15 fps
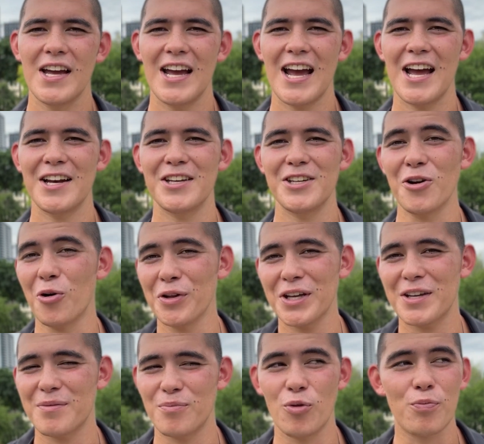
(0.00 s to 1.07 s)
And you
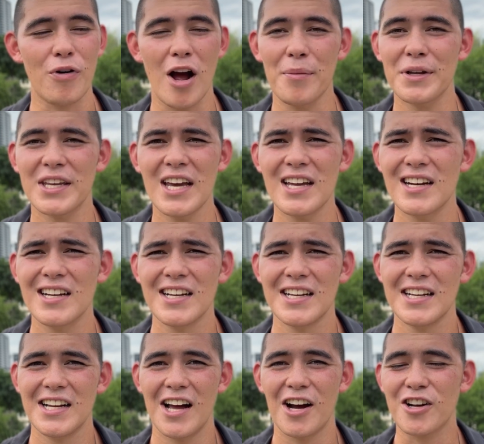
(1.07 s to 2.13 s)
only will probably get
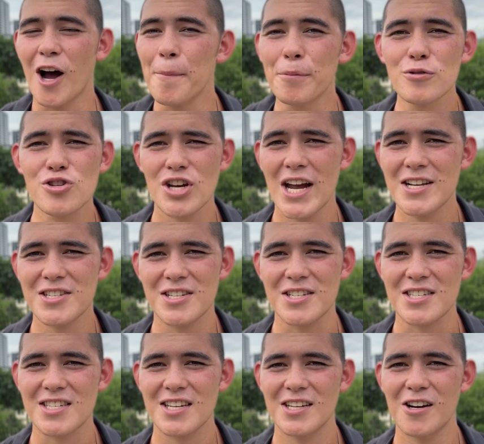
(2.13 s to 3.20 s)
a couple
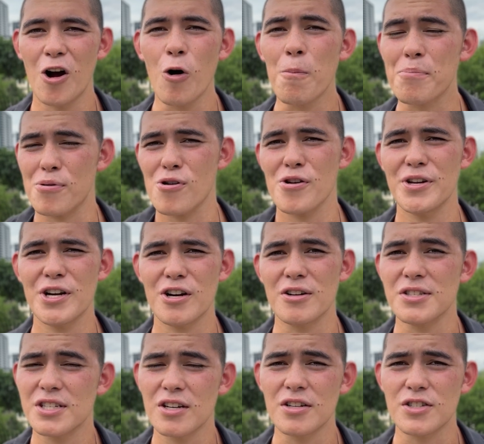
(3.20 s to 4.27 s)
chances, you know, per year
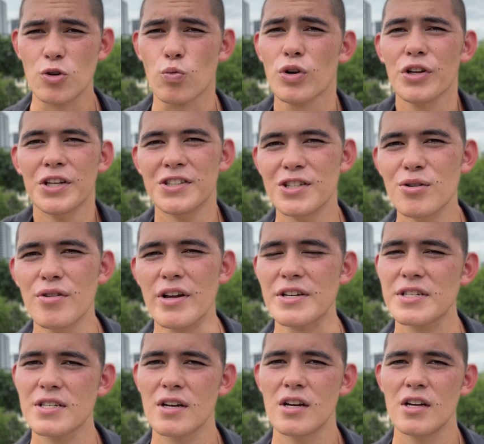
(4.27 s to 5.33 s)
to really do
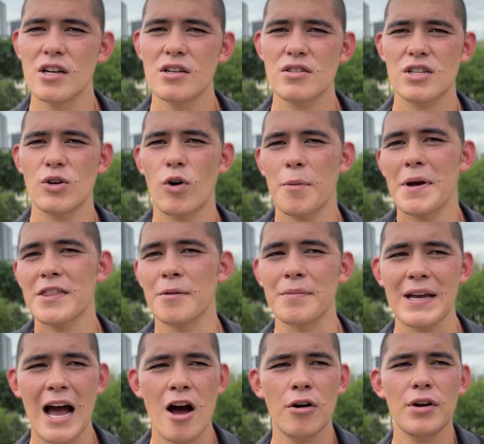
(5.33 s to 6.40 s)
this. So you want to make them
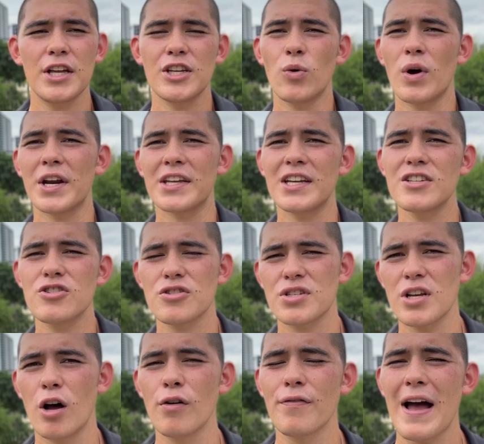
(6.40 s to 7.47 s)
count, and you want to get
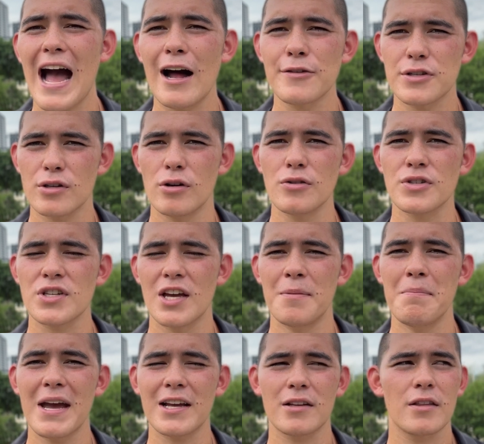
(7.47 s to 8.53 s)
yourself out to those
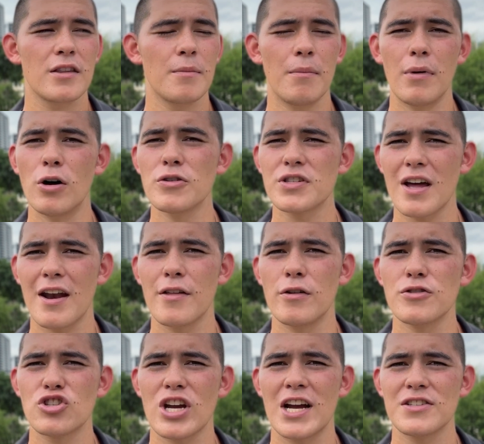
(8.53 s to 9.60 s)
and make the most out of
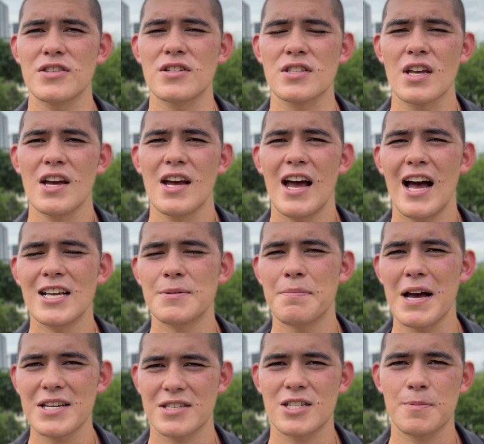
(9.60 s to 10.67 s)
those chances as
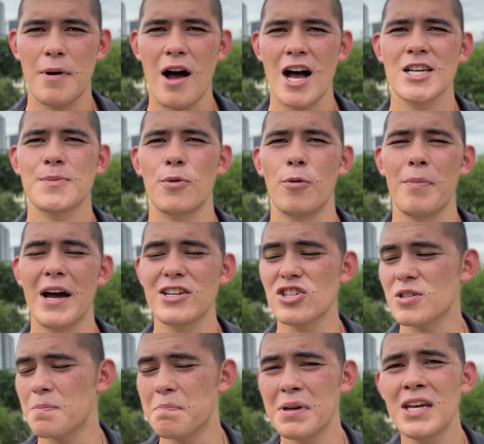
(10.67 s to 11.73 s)
best as possible by
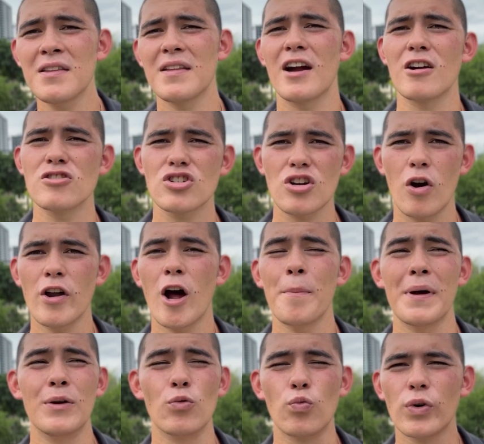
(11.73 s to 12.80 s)
just being there and showing up
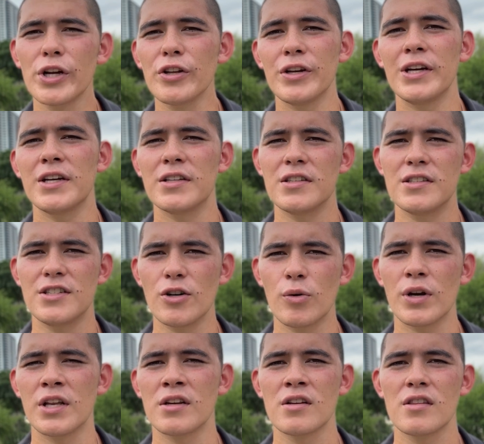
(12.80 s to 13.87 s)
and really
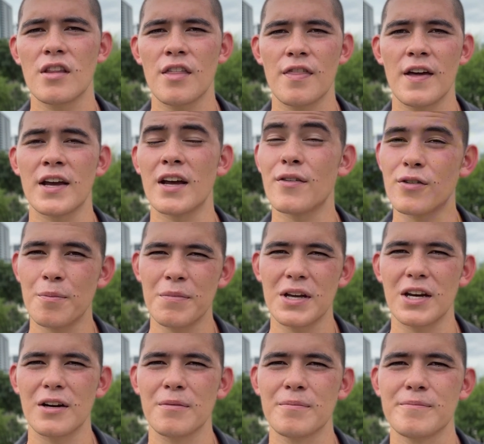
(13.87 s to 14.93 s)
doing the thing of
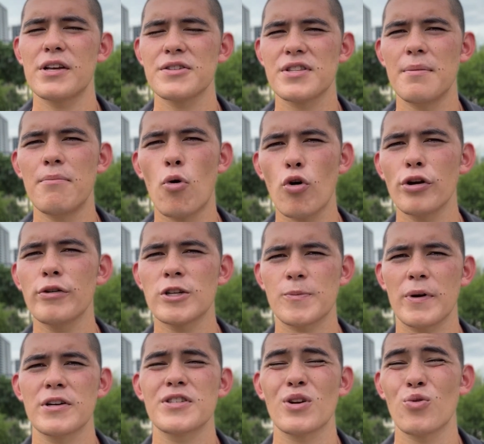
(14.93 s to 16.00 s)
competing. Because the more you
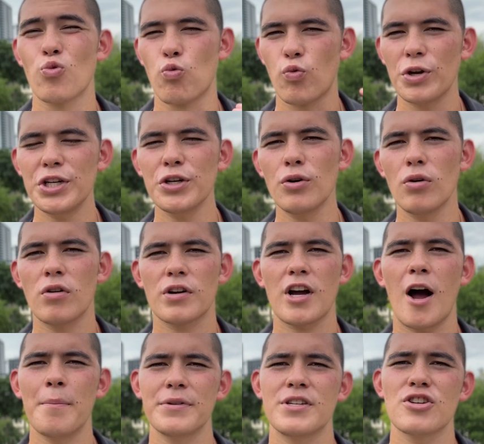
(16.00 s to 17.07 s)
experience a real
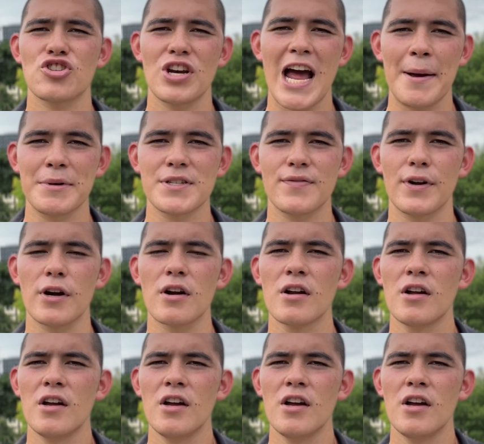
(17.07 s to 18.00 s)
competition atmosphere,